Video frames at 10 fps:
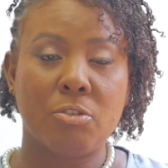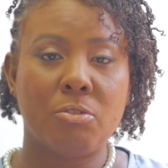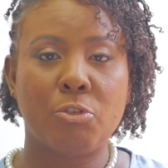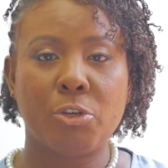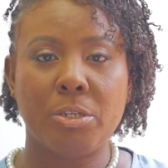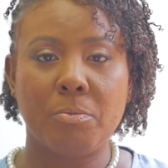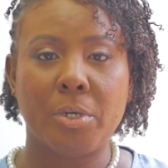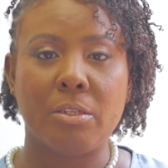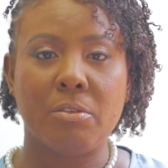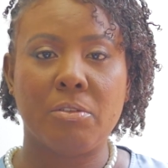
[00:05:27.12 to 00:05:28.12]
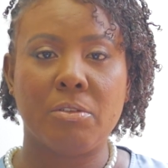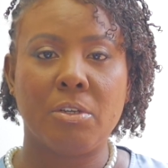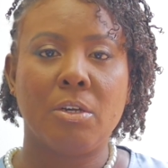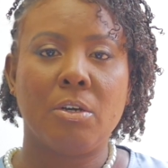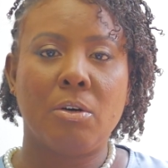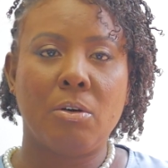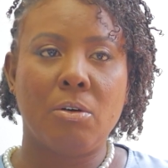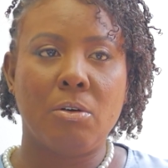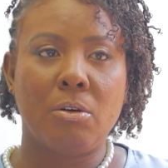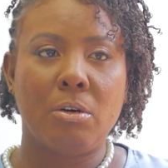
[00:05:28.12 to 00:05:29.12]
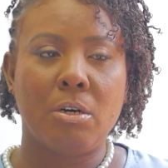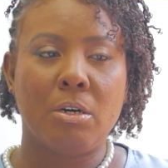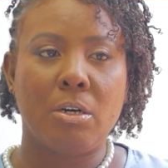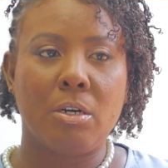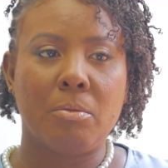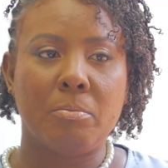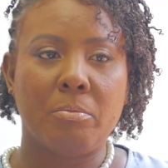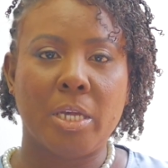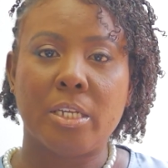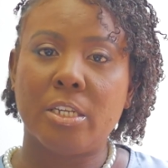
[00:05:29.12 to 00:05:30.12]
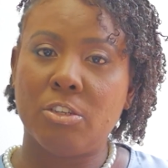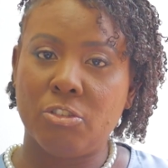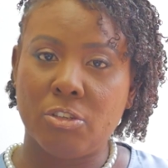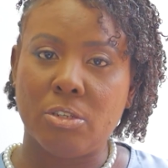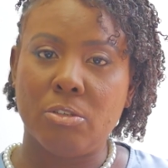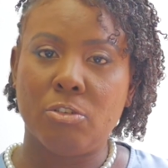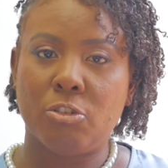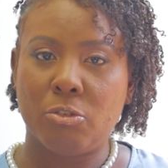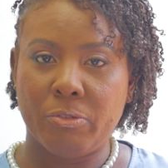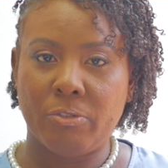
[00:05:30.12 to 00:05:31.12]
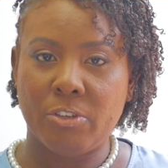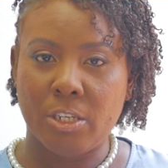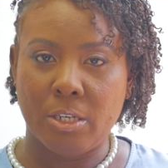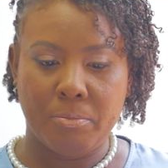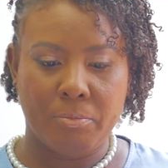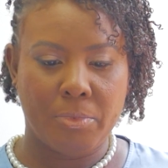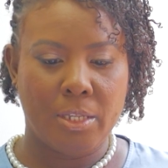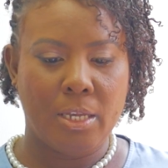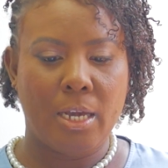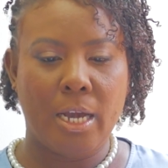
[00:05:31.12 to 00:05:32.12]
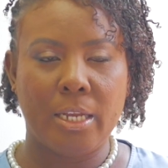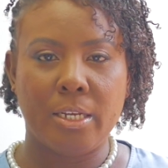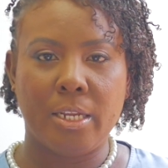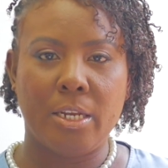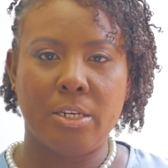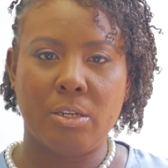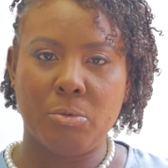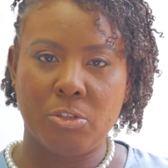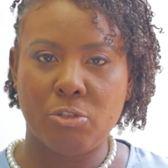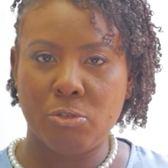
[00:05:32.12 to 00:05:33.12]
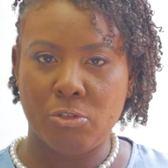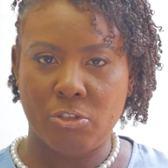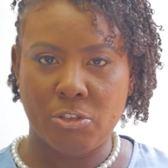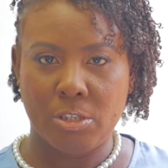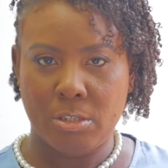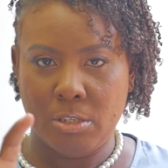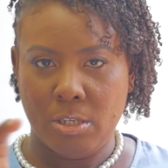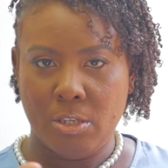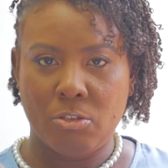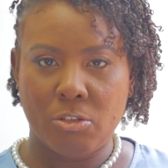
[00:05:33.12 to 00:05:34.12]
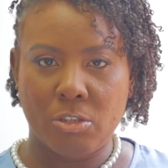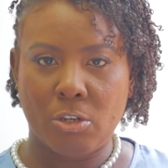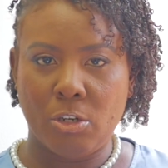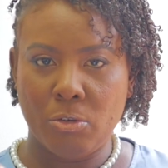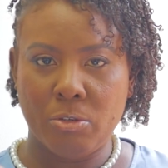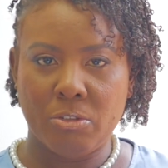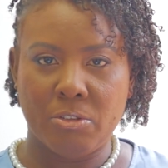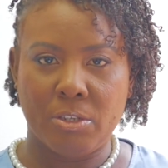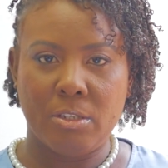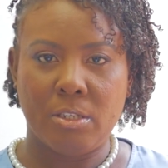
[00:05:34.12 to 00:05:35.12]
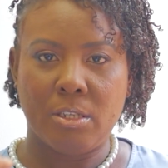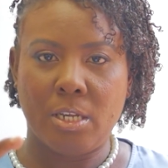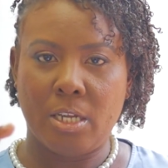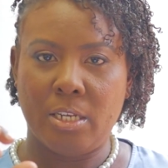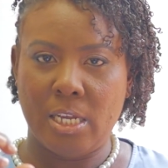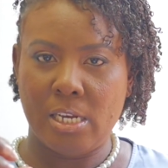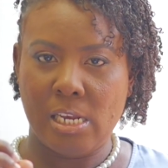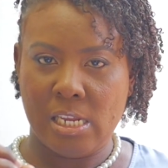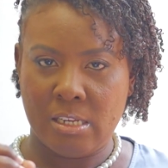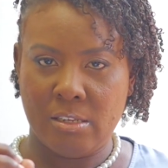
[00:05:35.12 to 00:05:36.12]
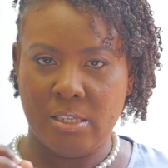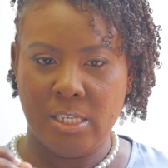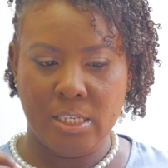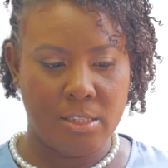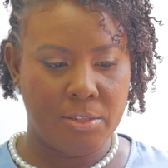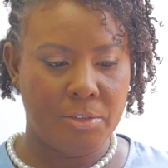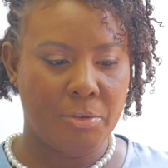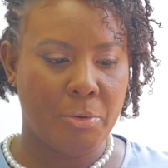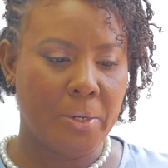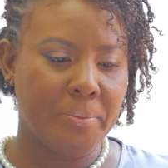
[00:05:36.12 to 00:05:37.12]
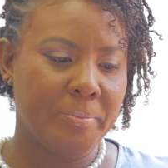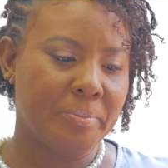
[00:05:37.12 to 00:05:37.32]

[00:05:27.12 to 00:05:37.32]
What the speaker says: treatments or medication so it will fill up, and then they would suture it, so to close it and then let it heal, right?